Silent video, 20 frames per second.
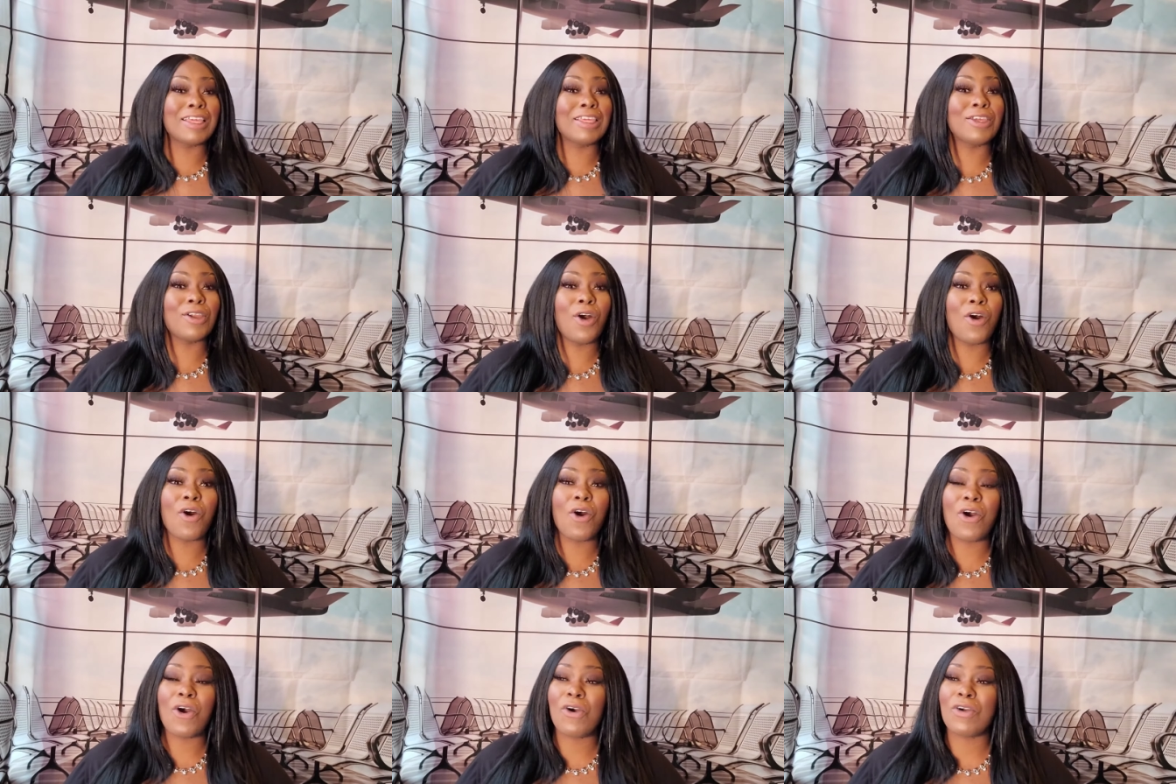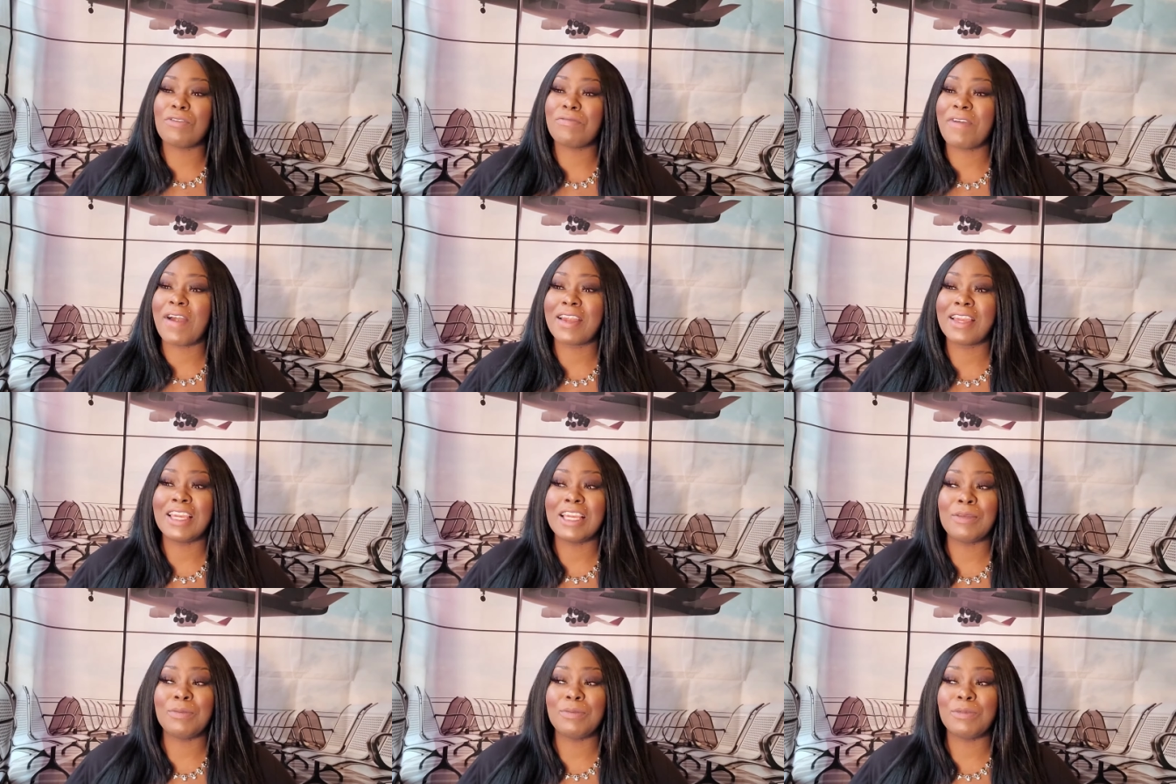y'all if i
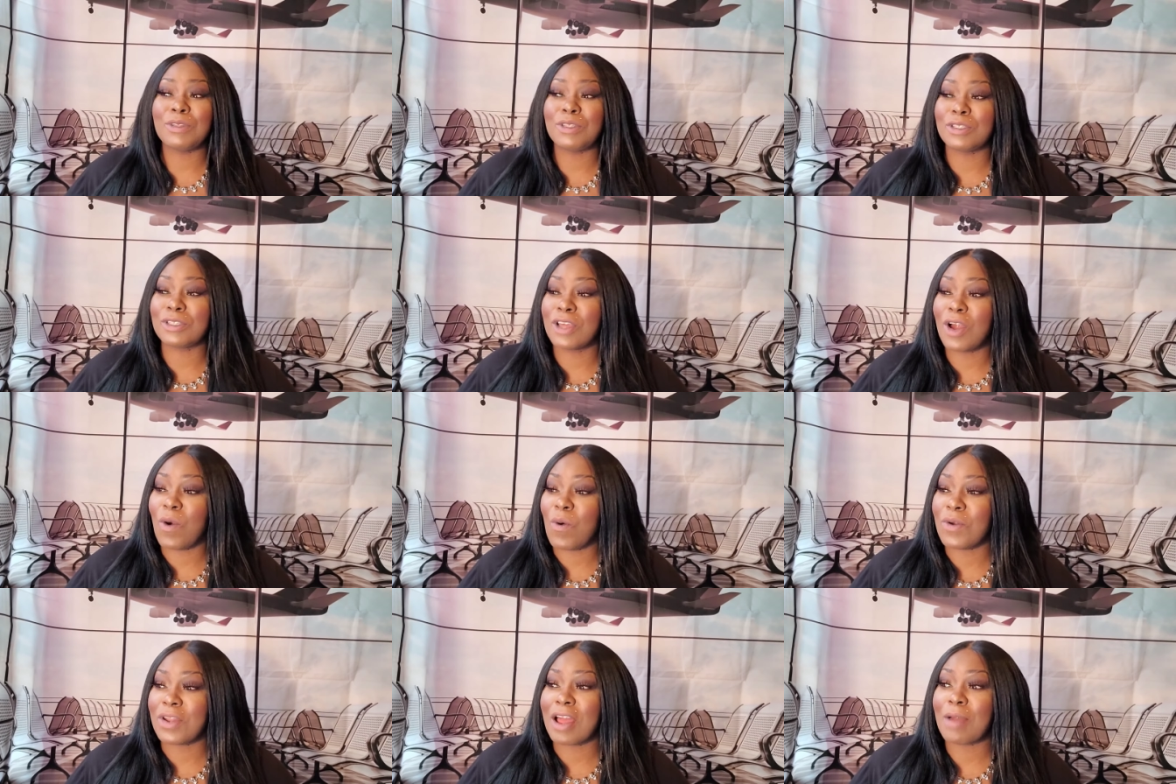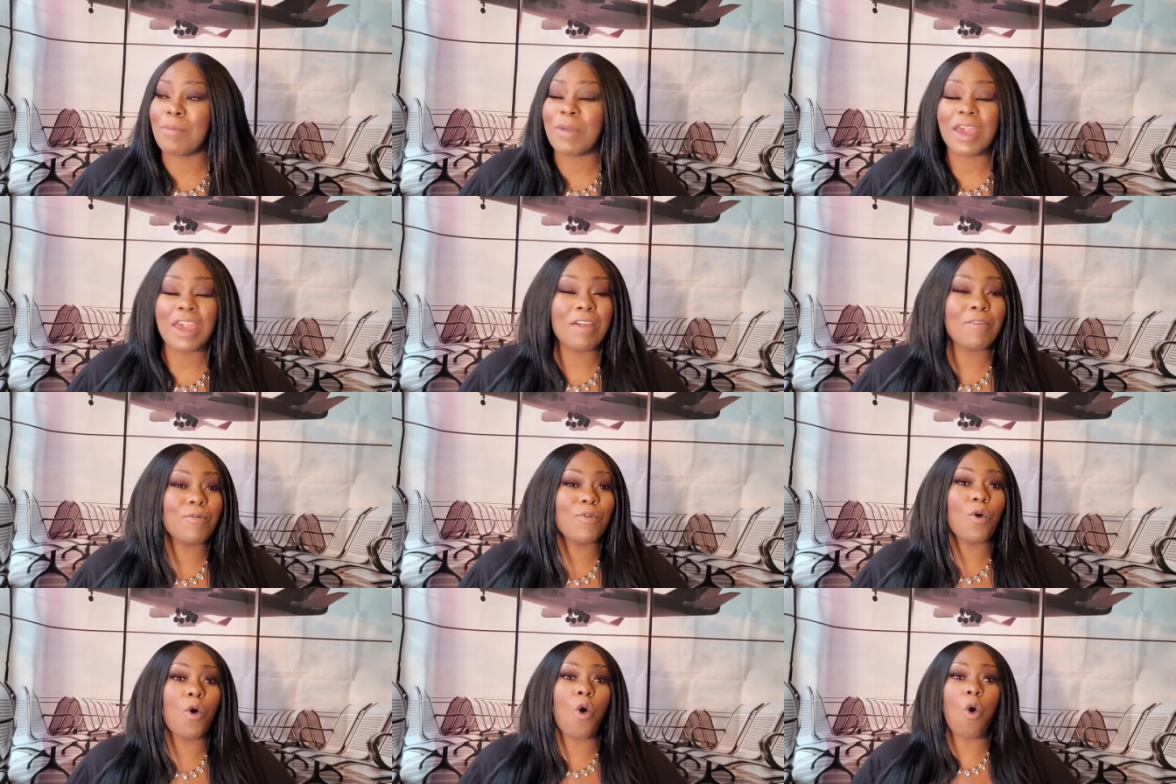keep this going i'm gonna
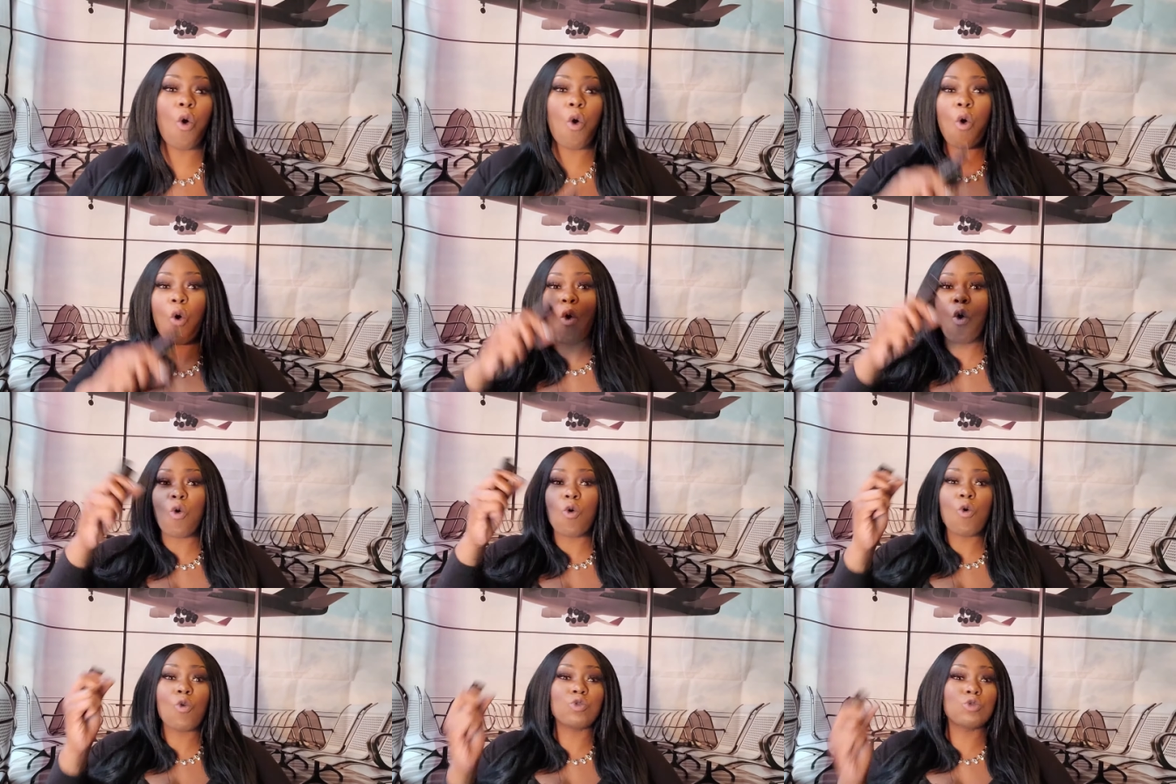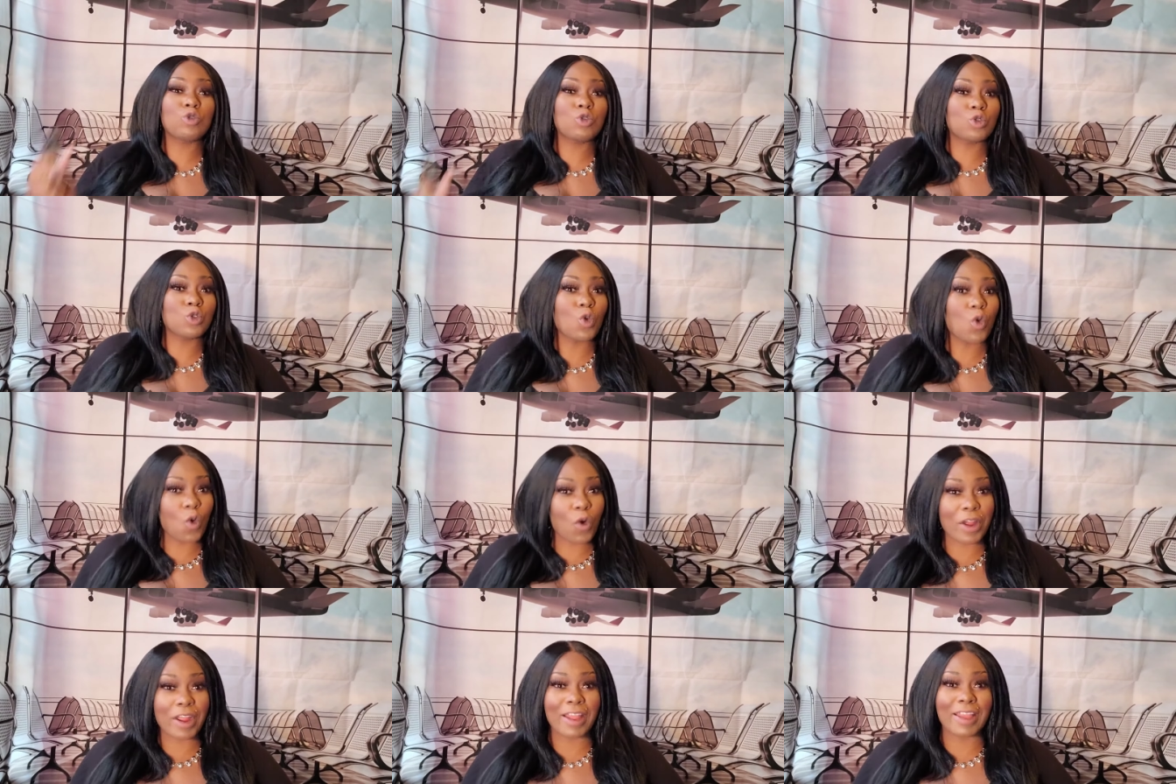have the whole
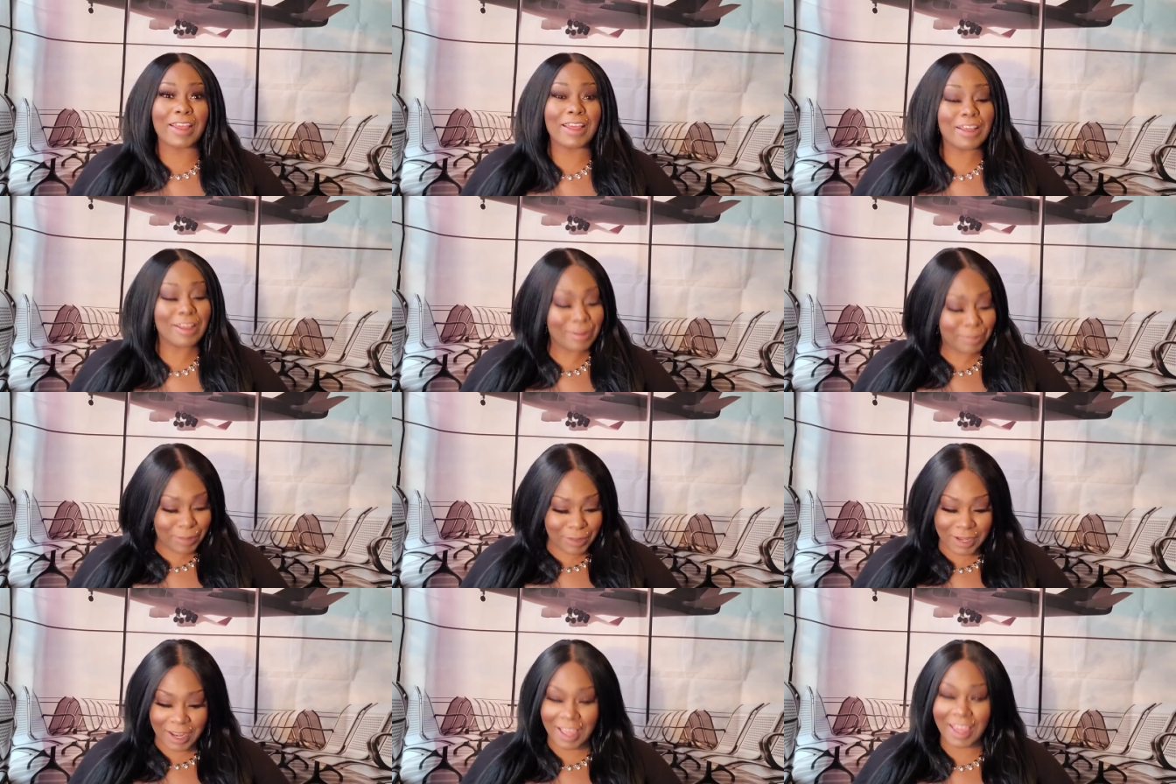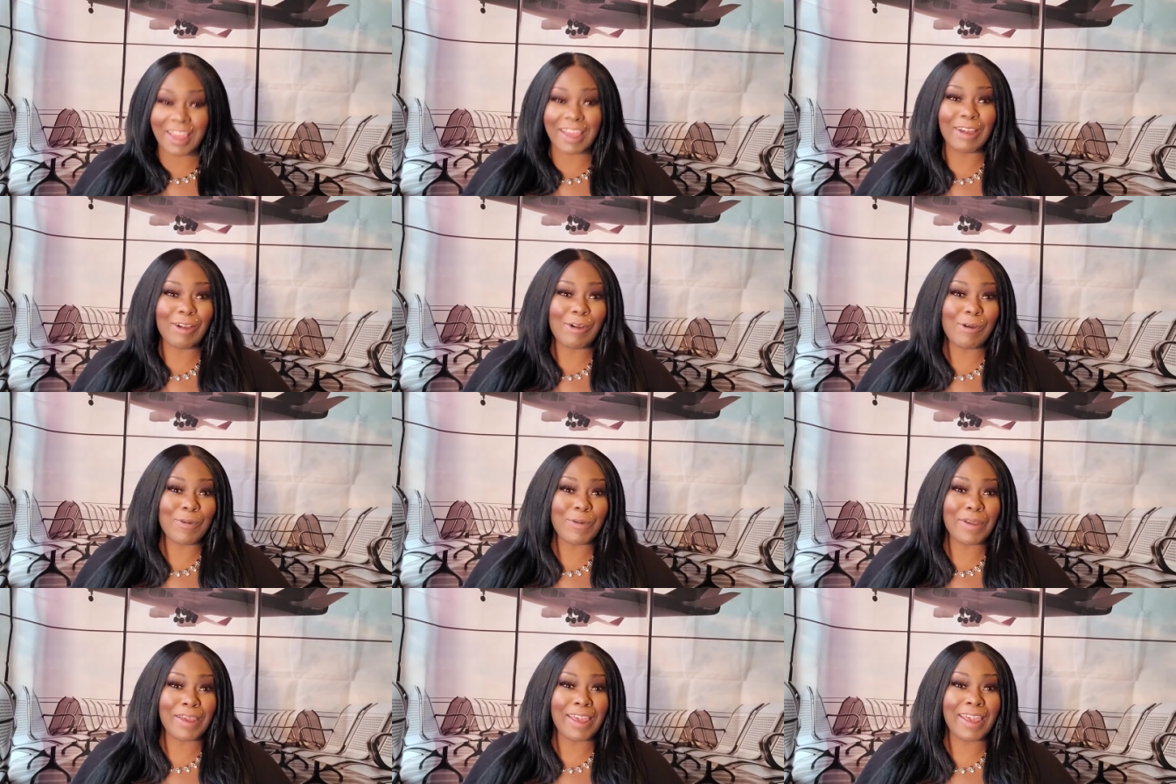store up in here
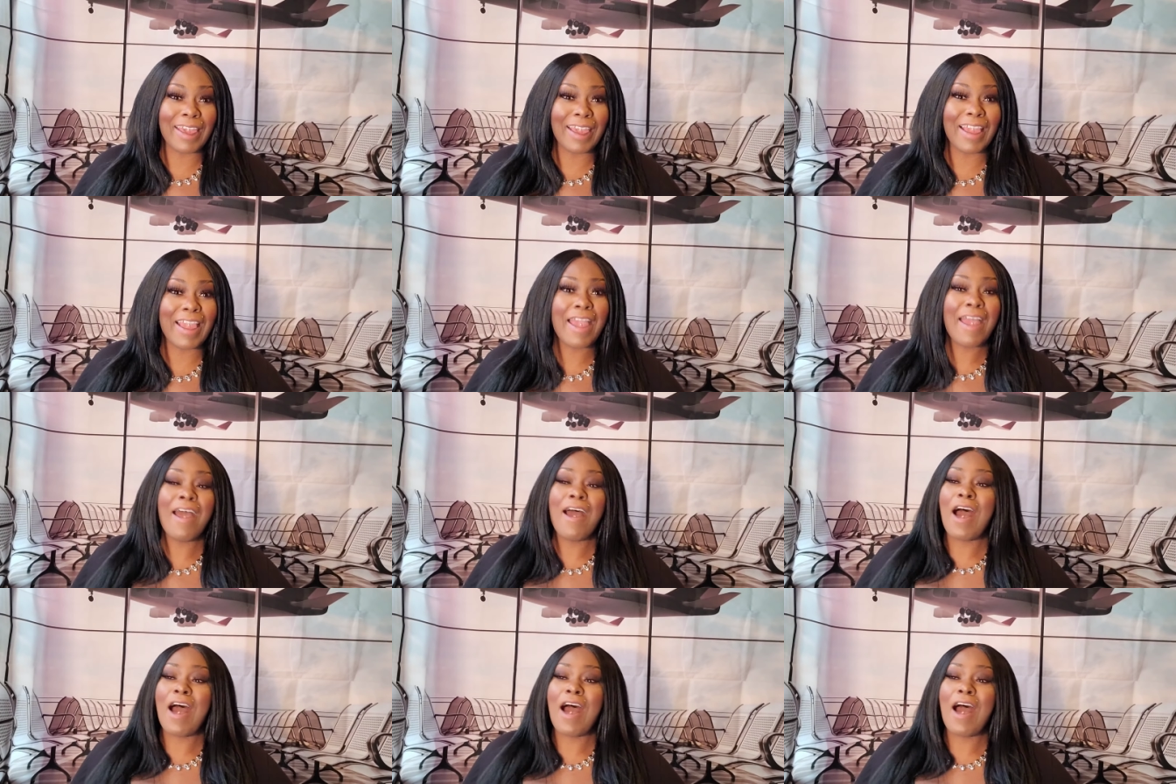okay